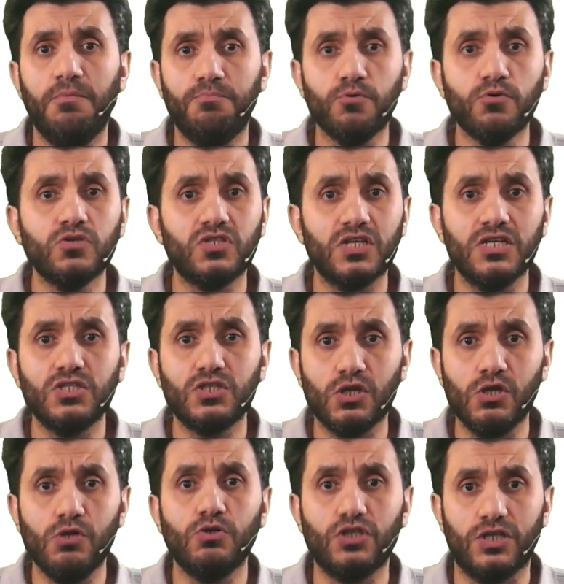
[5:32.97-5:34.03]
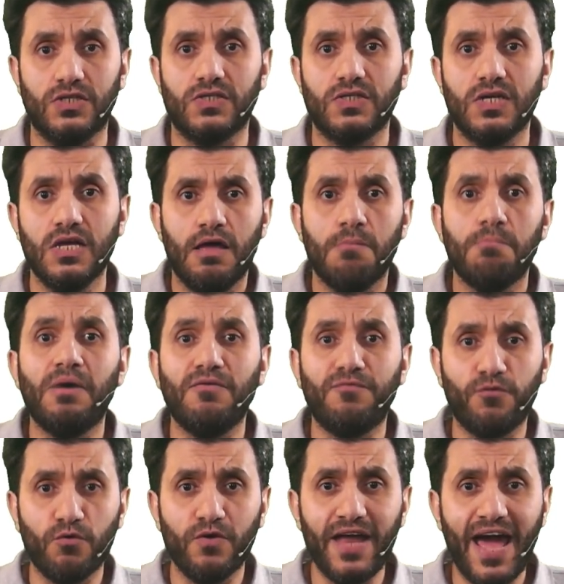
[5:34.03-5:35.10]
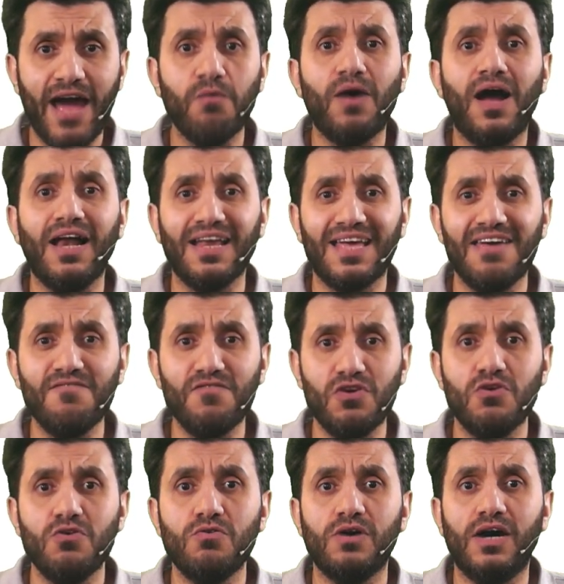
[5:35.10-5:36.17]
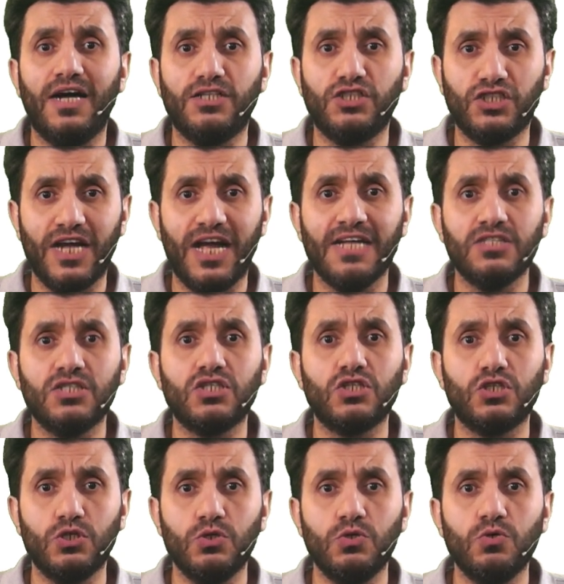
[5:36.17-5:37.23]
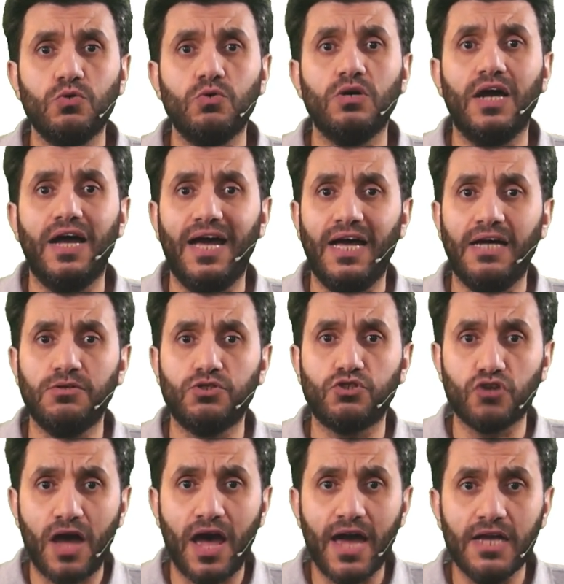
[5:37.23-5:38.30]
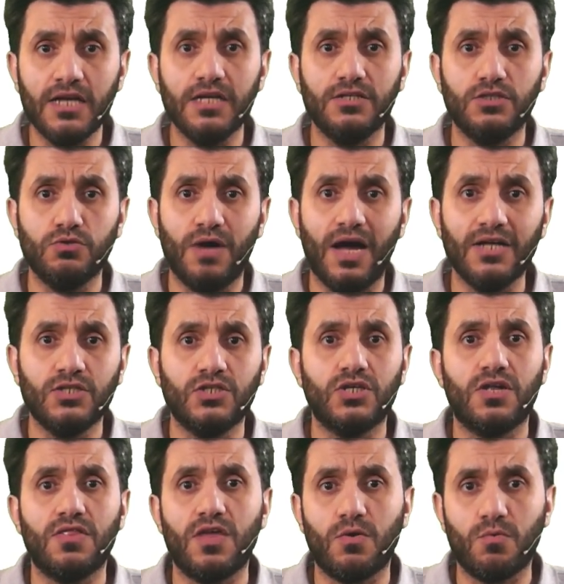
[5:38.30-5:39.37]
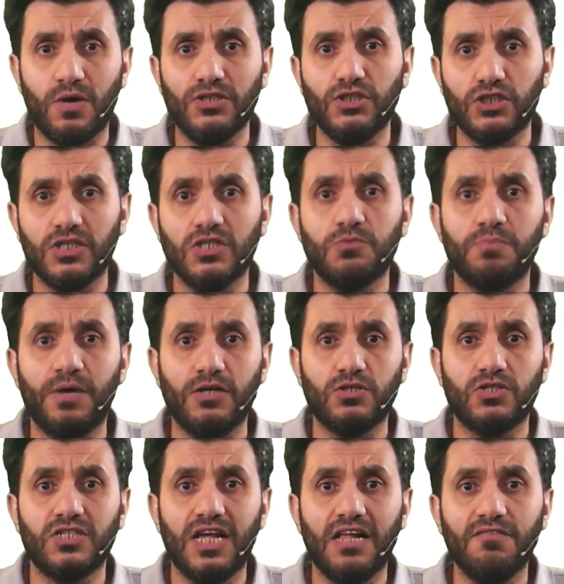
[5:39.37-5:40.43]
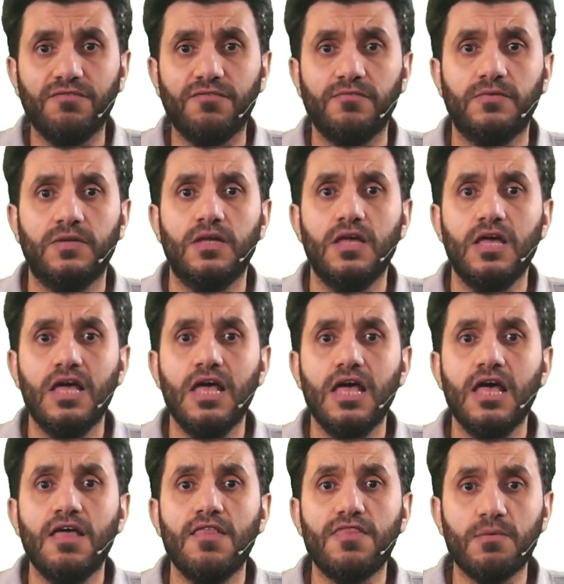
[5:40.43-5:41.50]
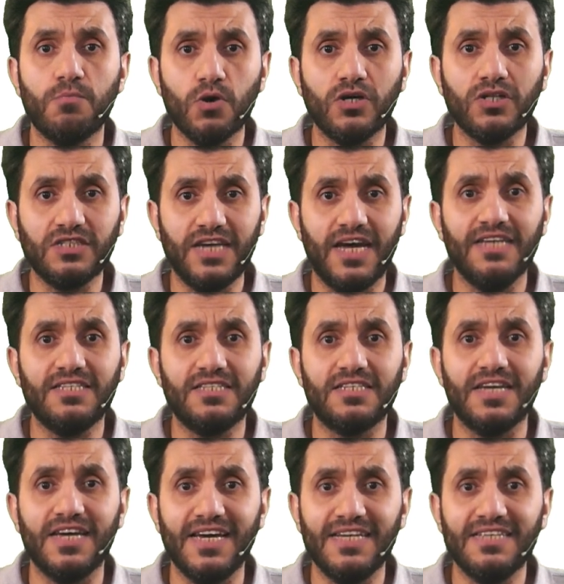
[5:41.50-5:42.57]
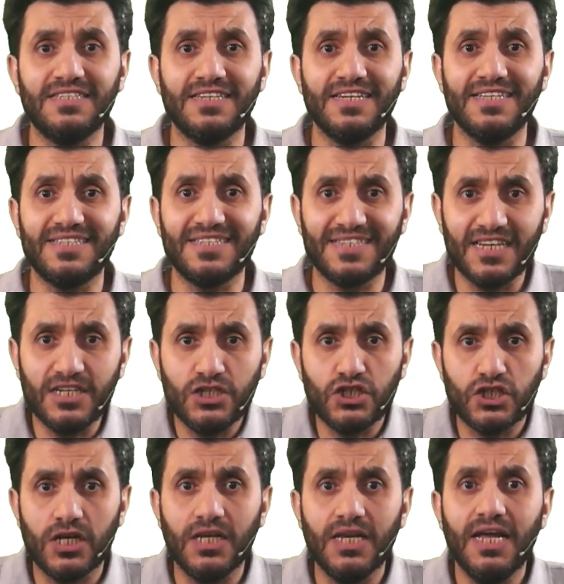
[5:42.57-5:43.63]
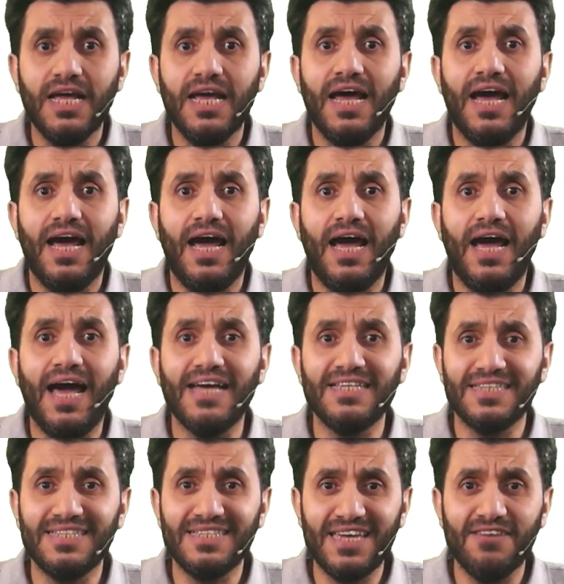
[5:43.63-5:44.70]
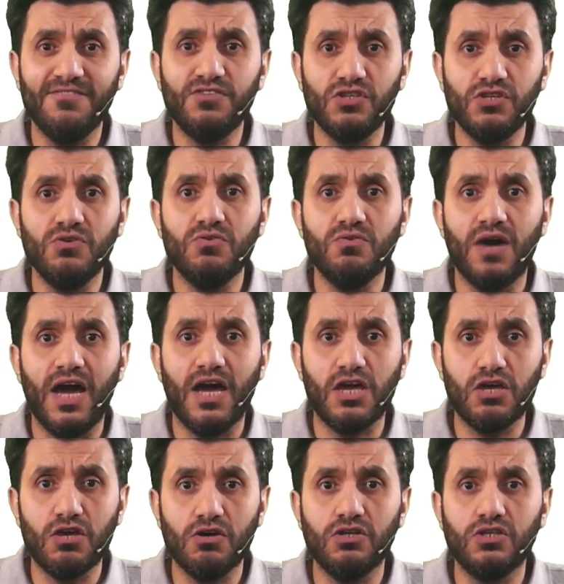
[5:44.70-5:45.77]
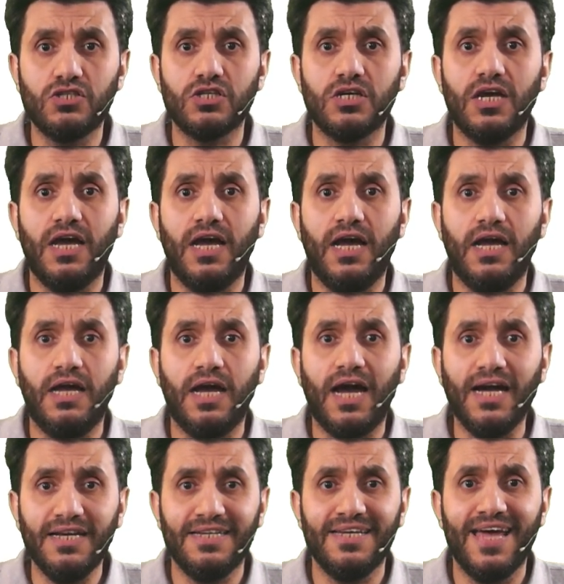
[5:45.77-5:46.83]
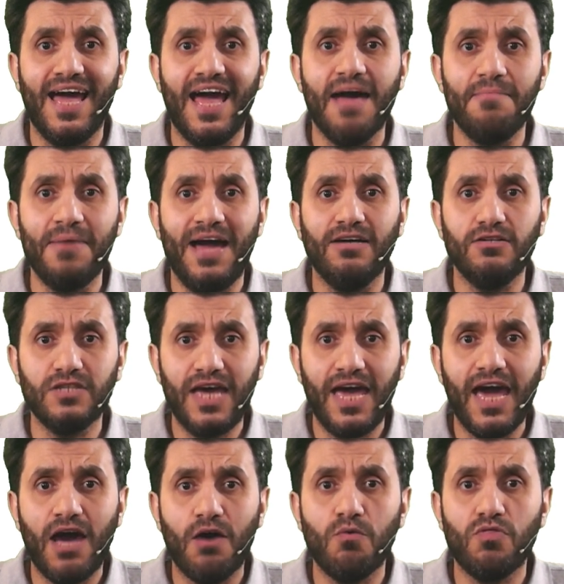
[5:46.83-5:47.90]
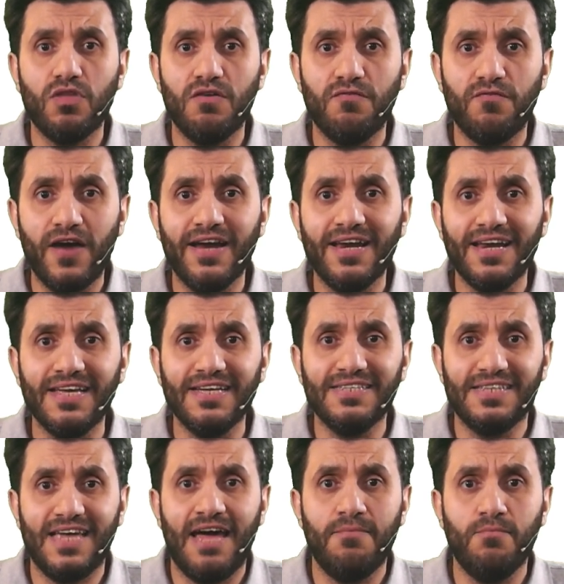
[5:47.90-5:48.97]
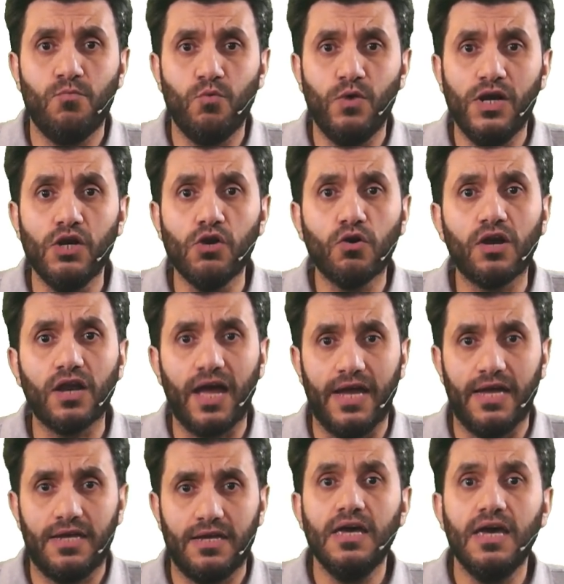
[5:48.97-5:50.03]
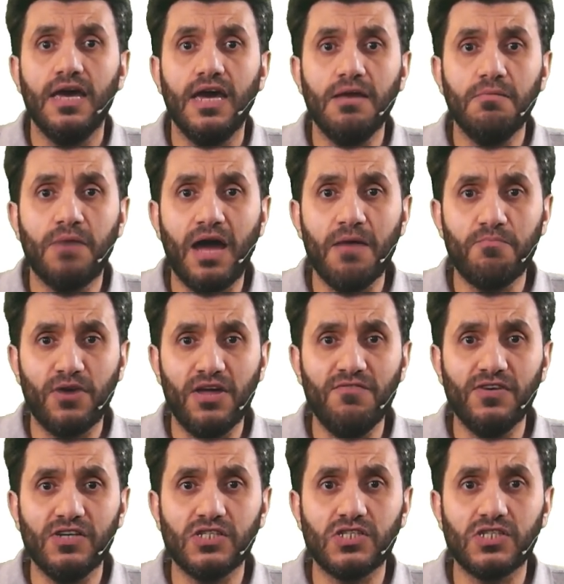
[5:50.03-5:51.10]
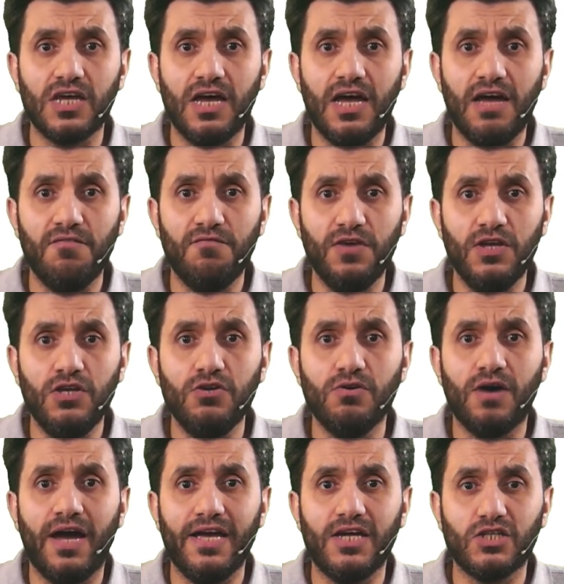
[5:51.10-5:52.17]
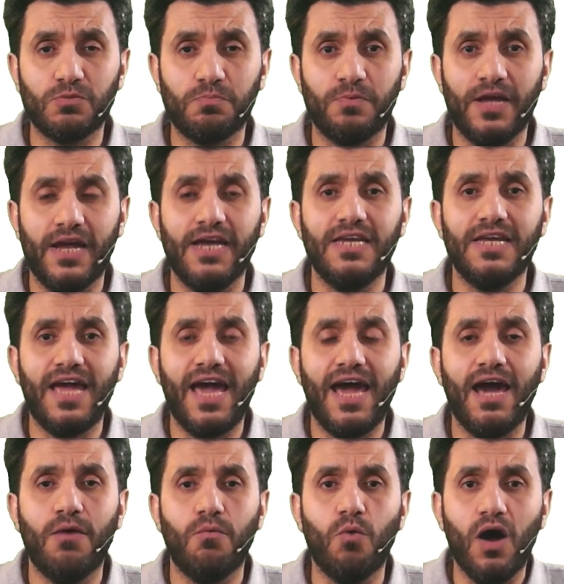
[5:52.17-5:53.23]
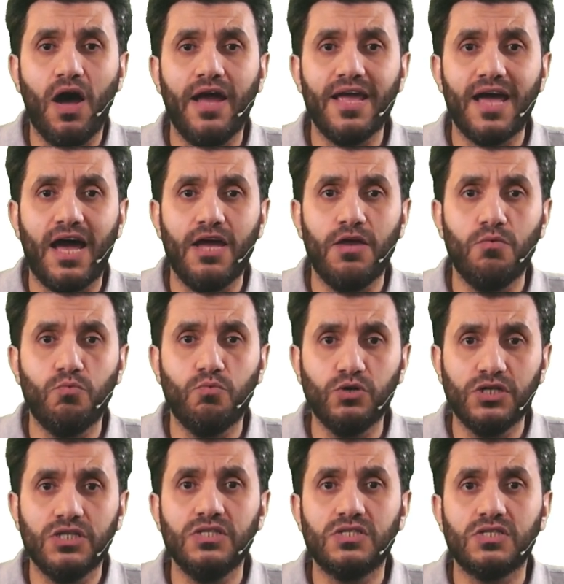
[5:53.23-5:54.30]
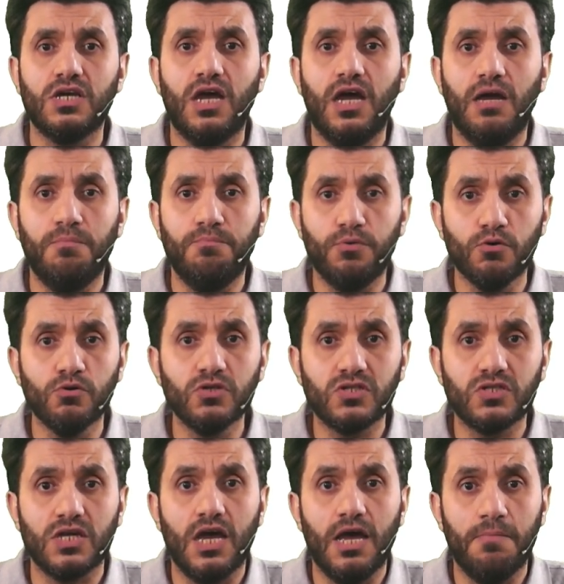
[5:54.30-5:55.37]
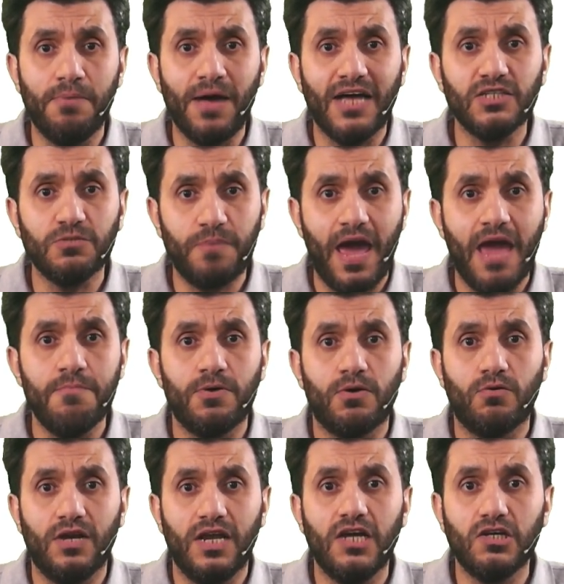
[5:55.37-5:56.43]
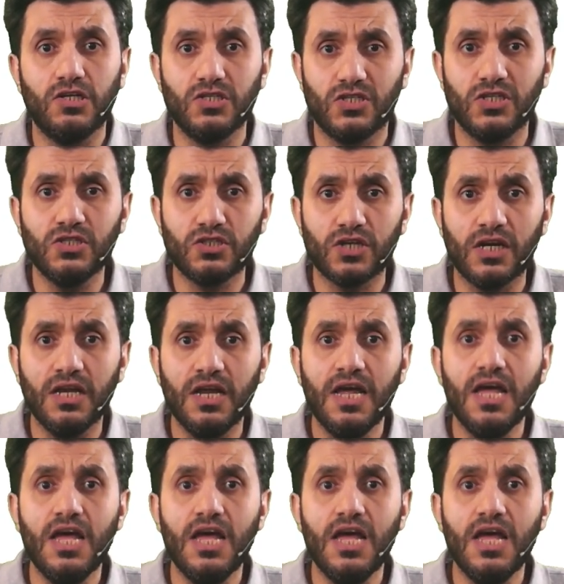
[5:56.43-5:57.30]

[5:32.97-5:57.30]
posting solutions. But for now, I'll give you a chance to try to answer the questions by yourself. The mock test is essential as it gives you a good idea about how the final exam will look like. In my previous video, I explained why I wouldn't post a past paper on Learning Central.